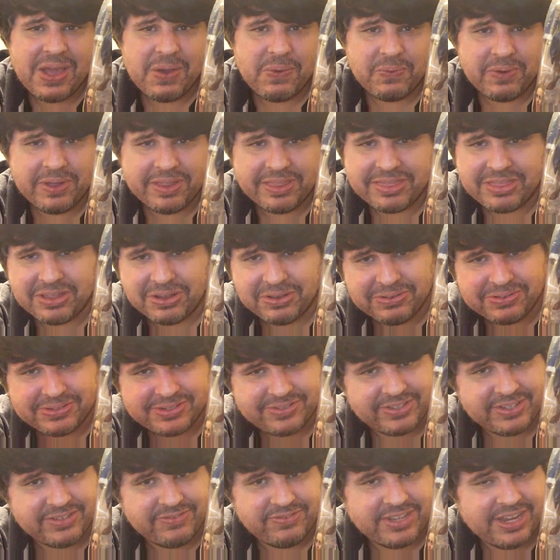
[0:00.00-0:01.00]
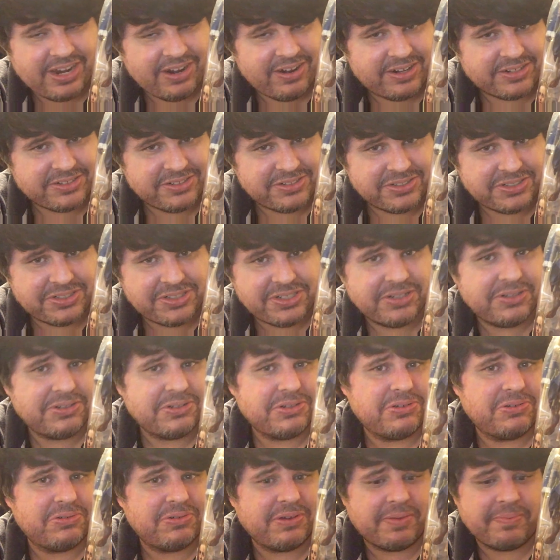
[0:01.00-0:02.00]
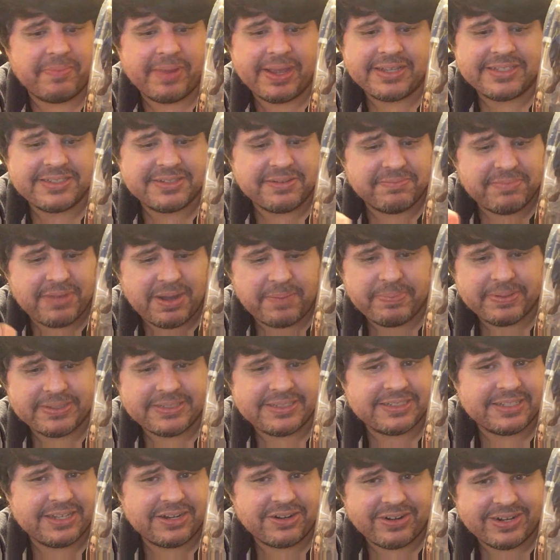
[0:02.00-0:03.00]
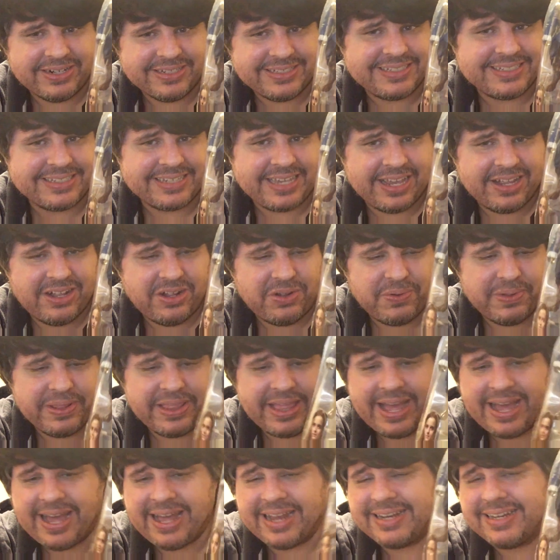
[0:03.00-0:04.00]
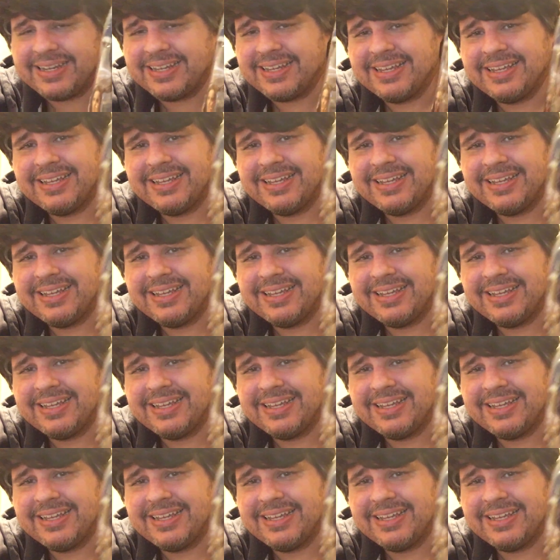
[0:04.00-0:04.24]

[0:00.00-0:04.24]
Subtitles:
with those characters too, and make some Muppets that are in scale with that.